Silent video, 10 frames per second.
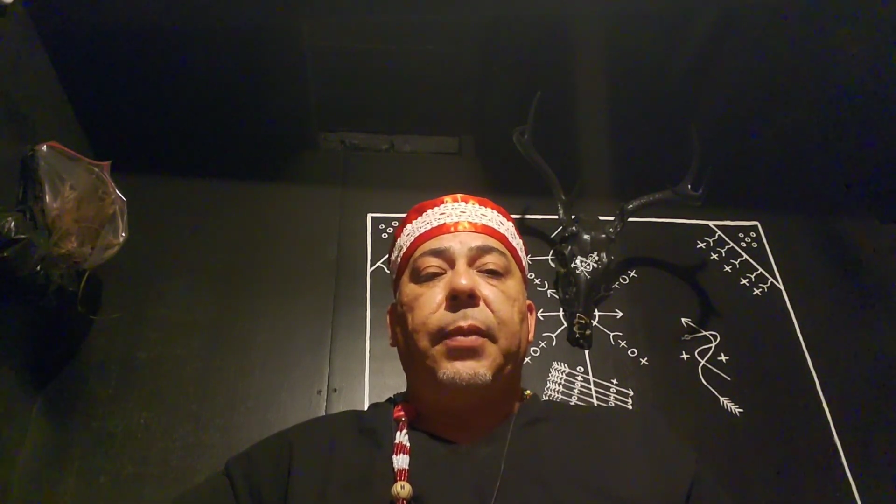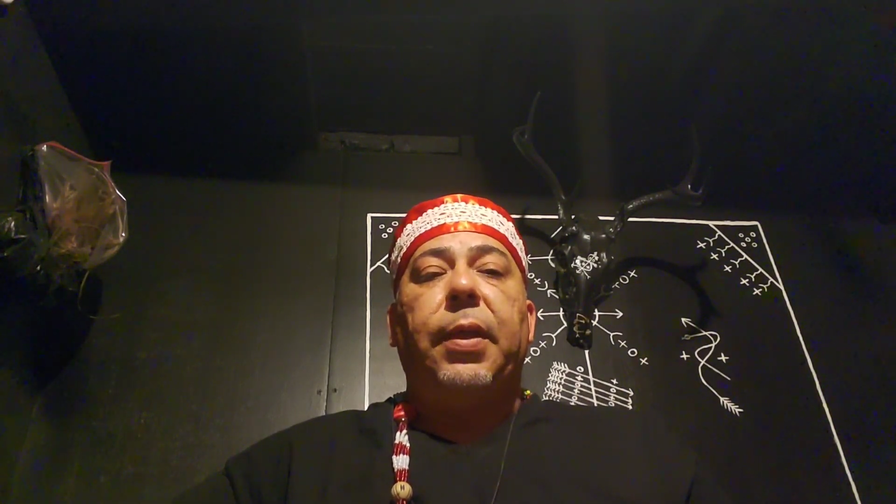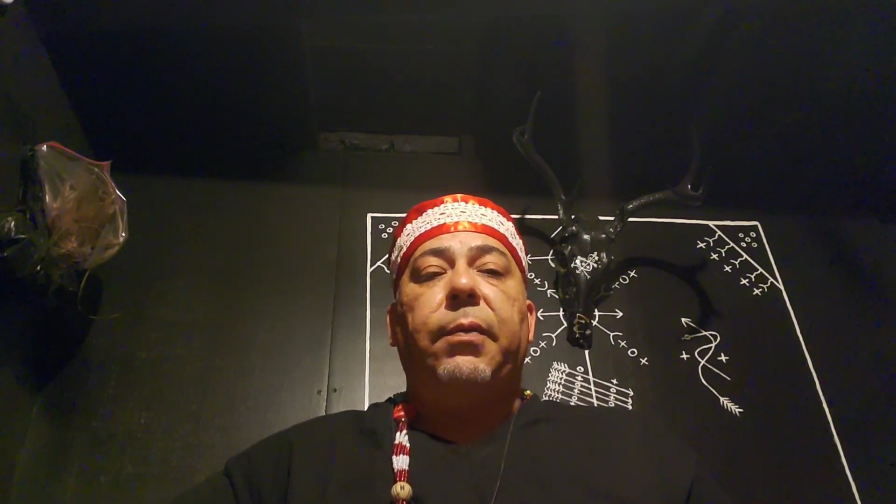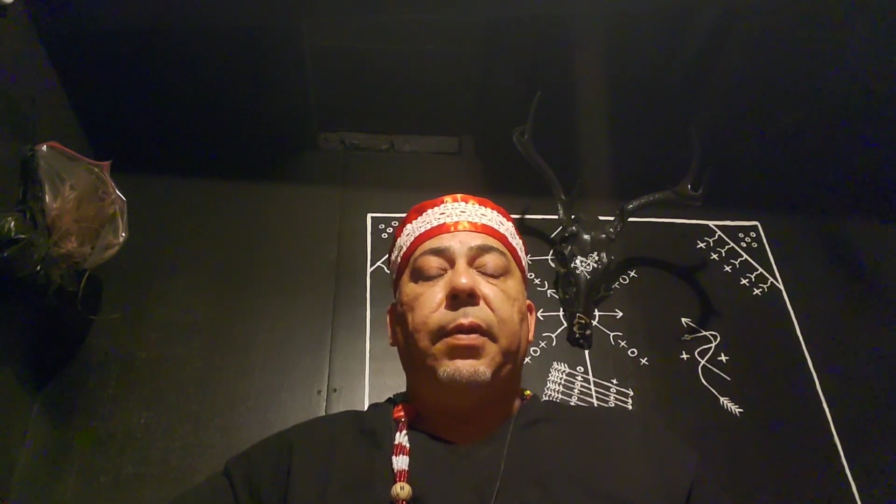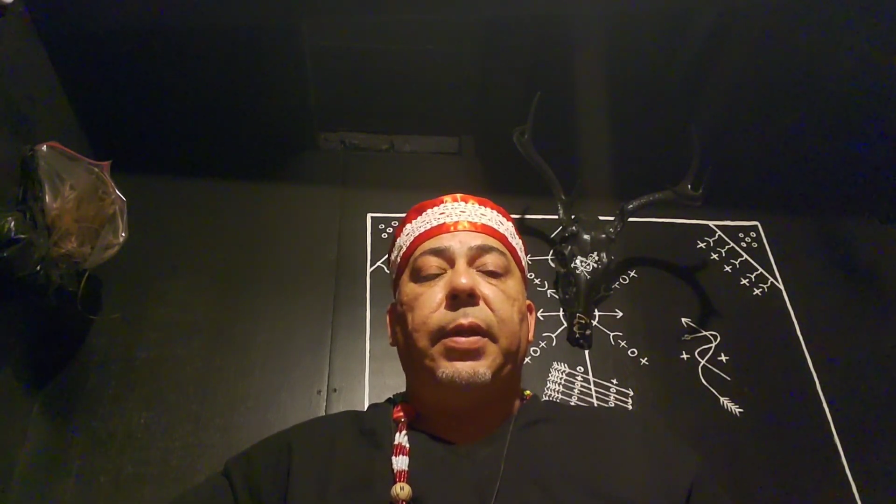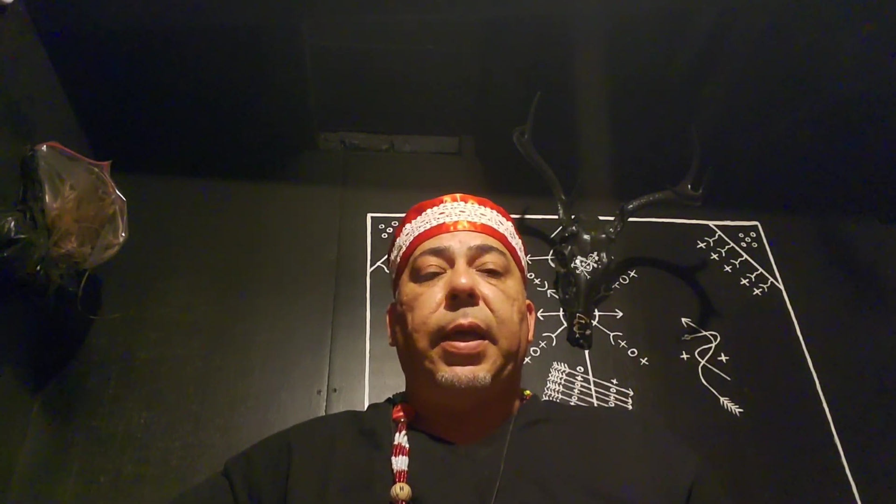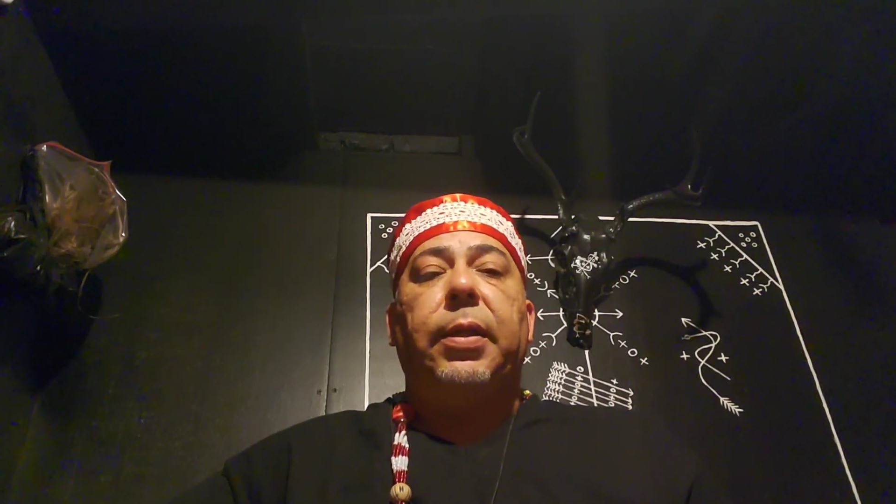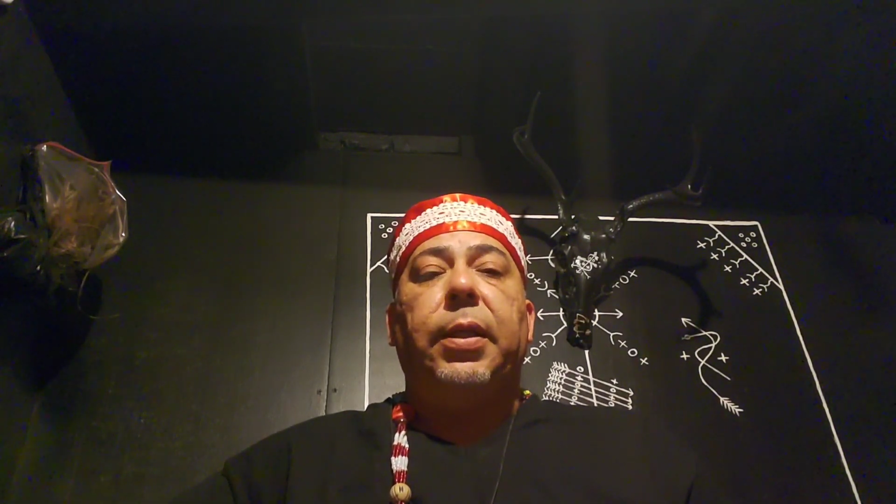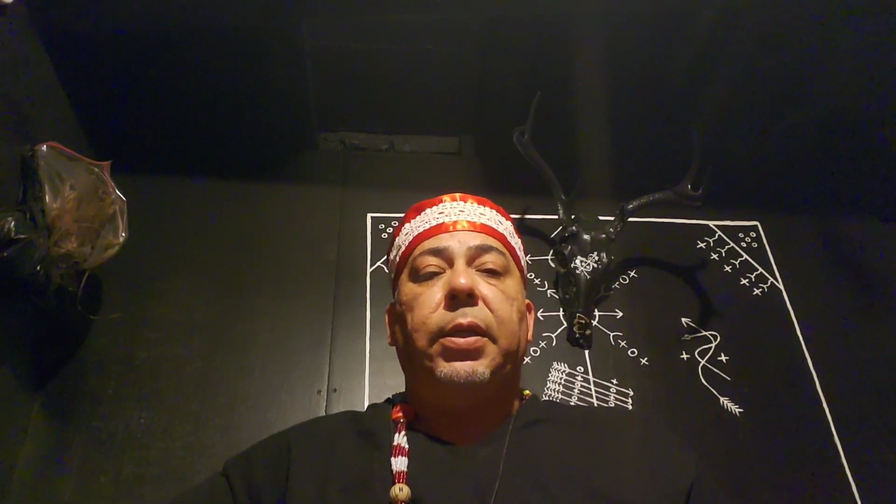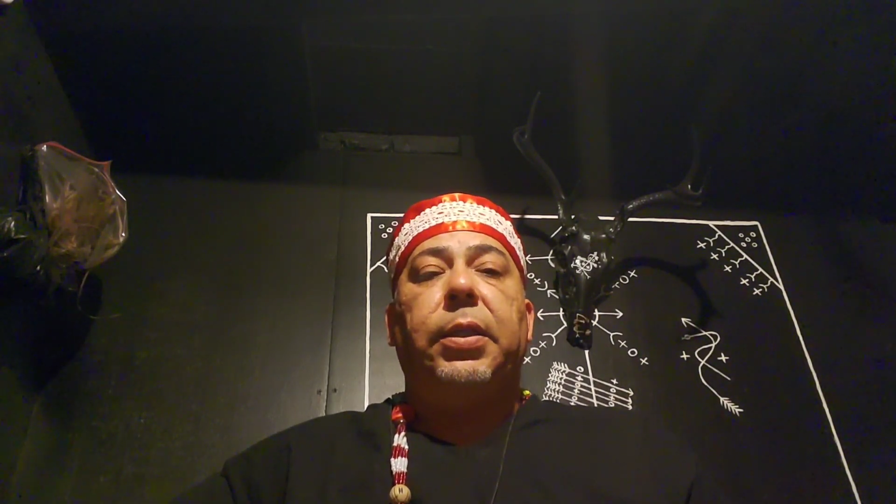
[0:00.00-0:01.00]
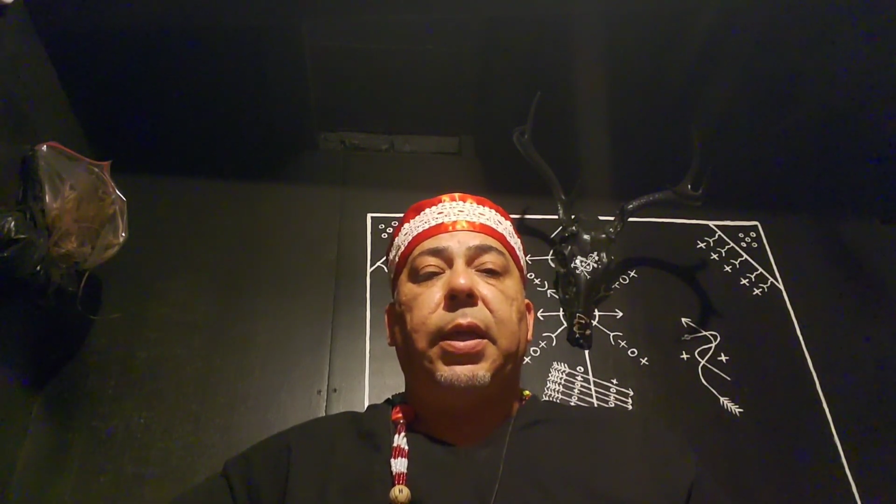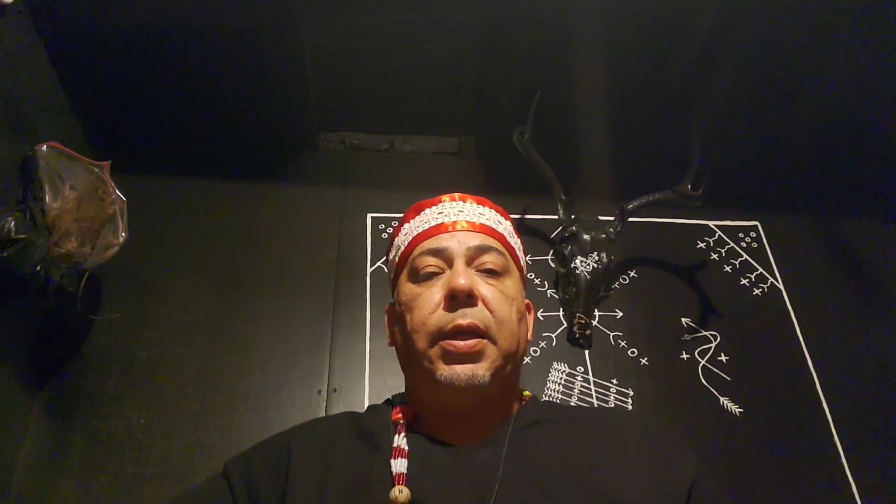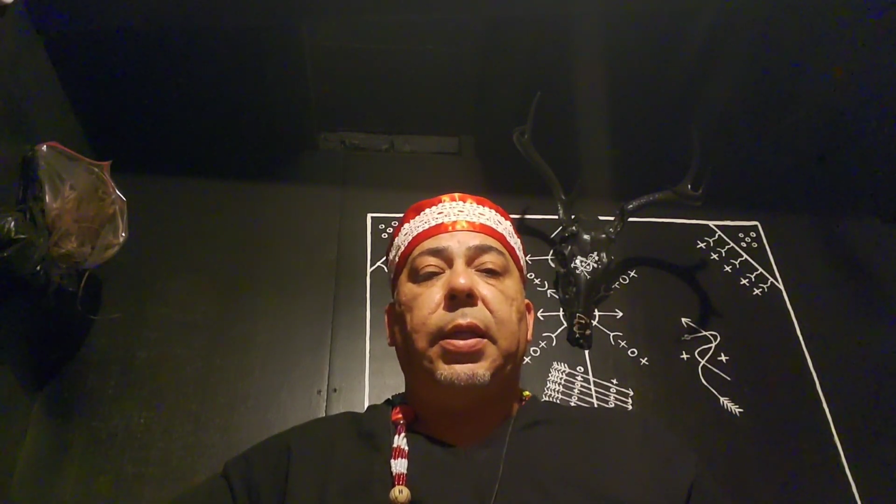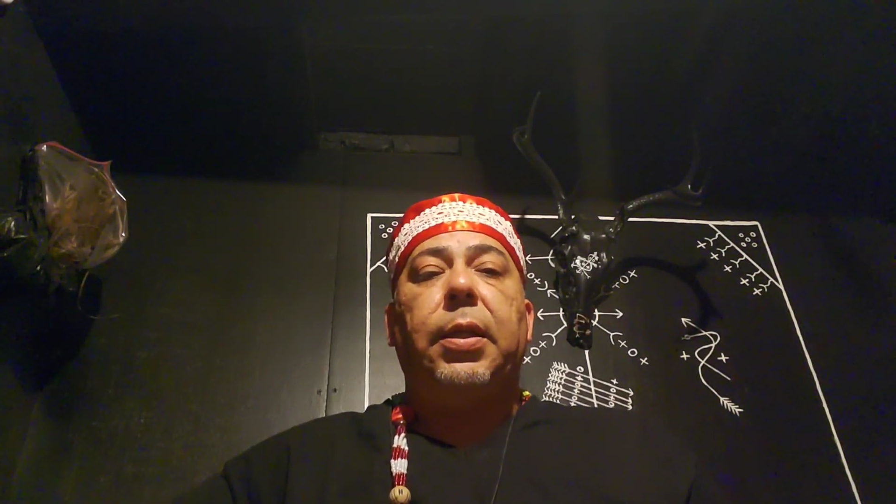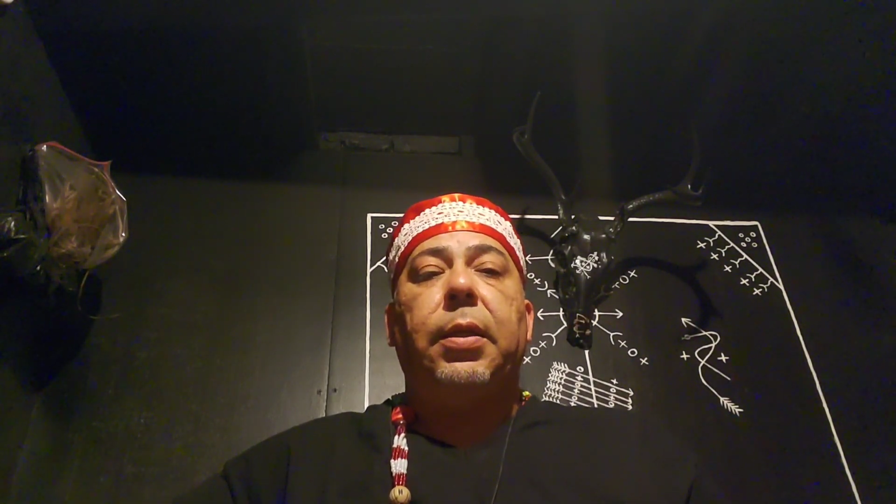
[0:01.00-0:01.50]
if you're not
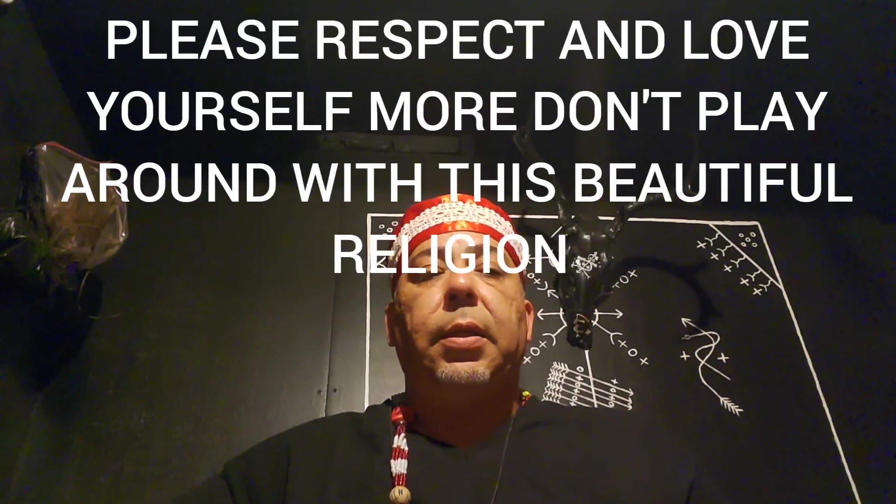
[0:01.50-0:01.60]
initiated